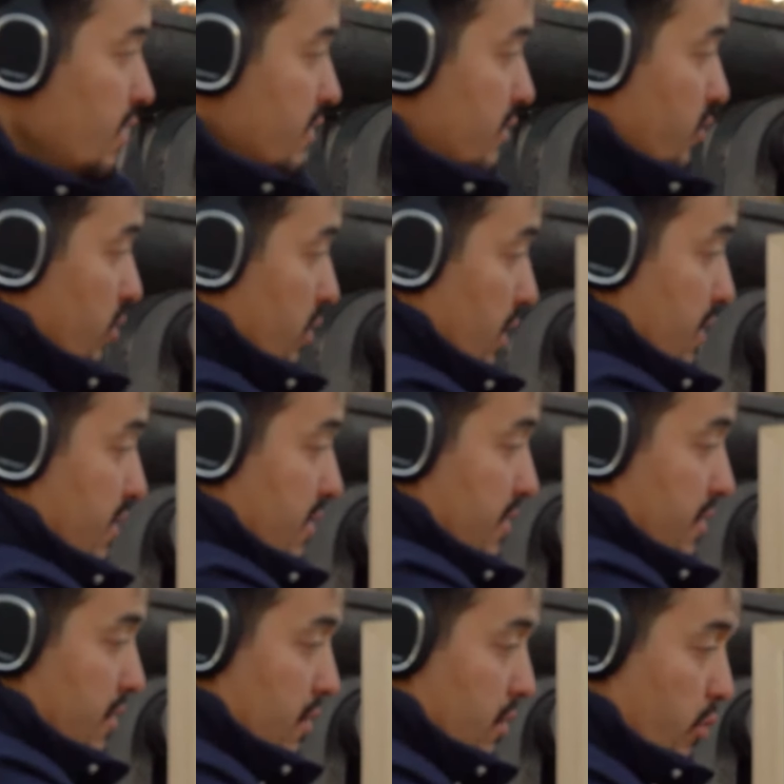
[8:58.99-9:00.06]
So
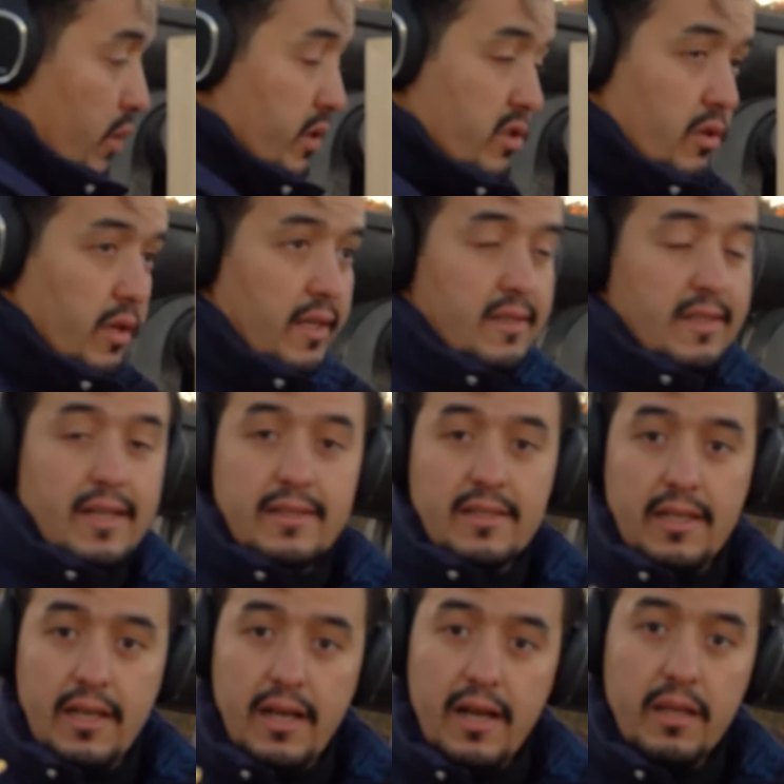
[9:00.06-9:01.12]
this water is at
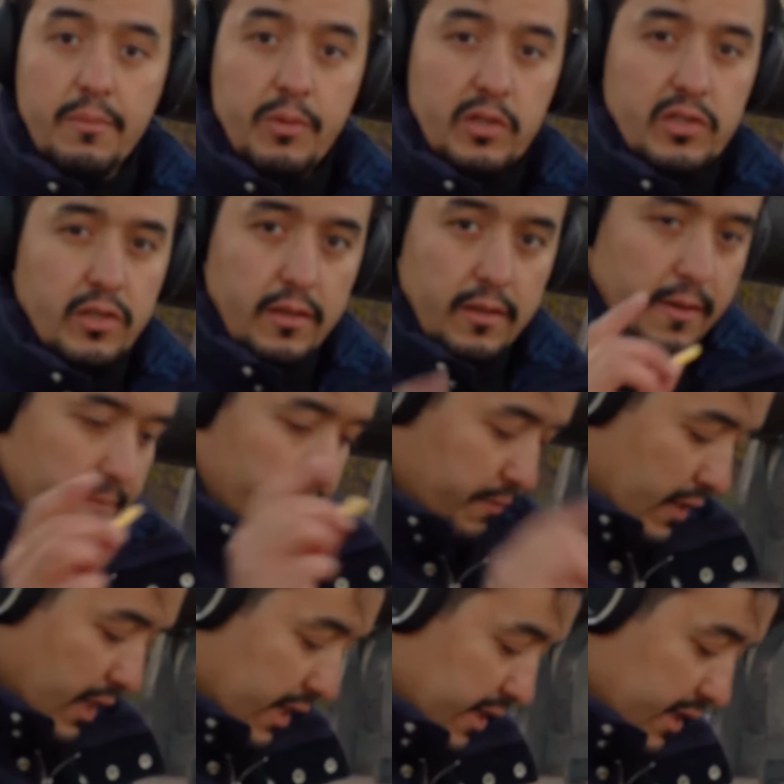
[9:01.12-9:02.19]
a high pressure.
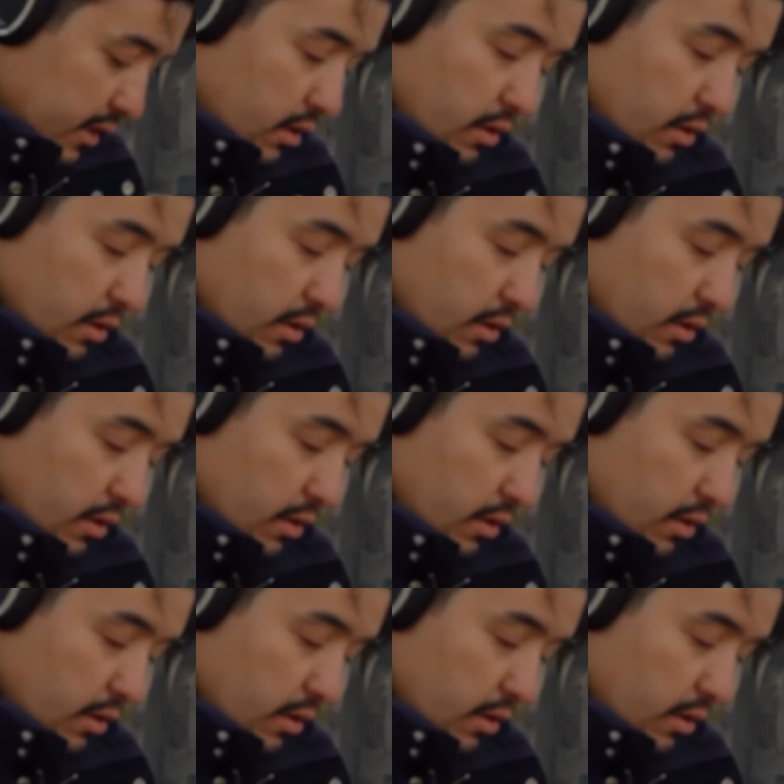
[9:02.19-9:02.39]
Again,